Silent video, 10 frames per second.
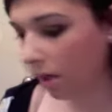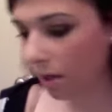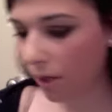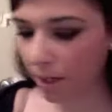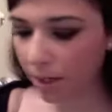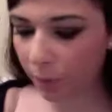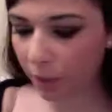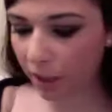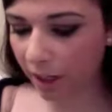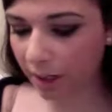this is a
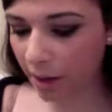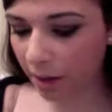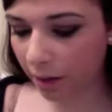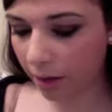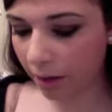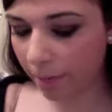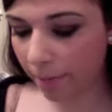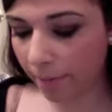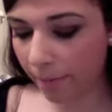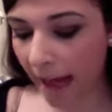pretty nice color,
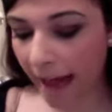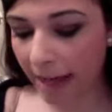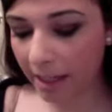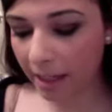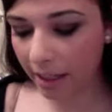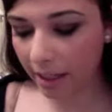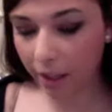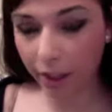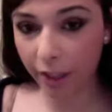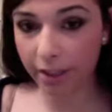MAC
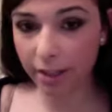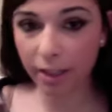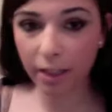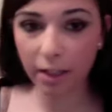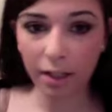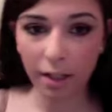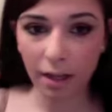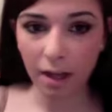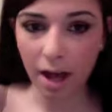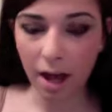Curtsy.
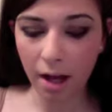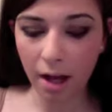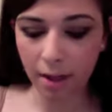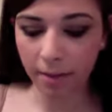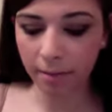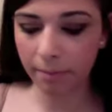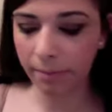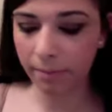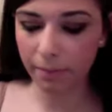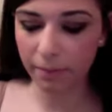
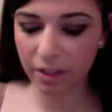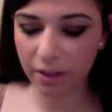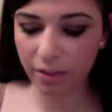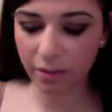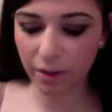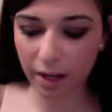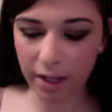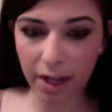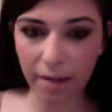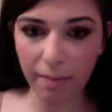It's a very
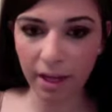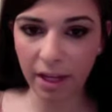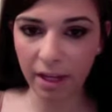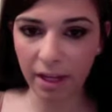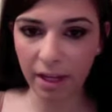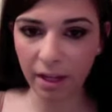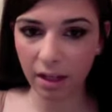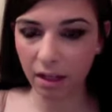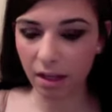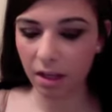light pink,
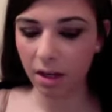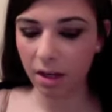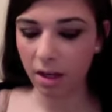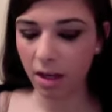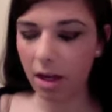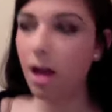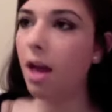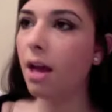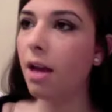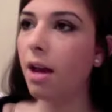
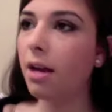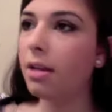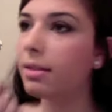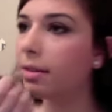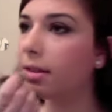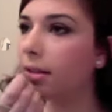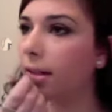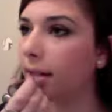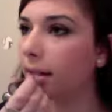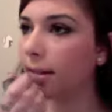and it's
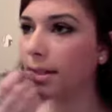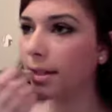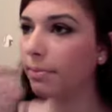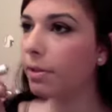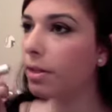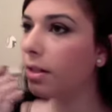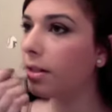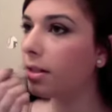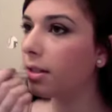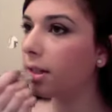pretty
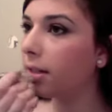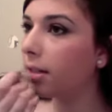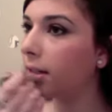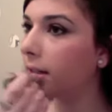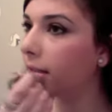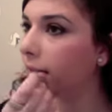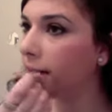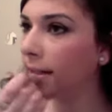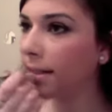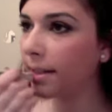much
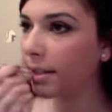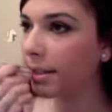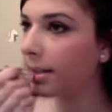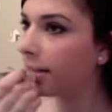natural,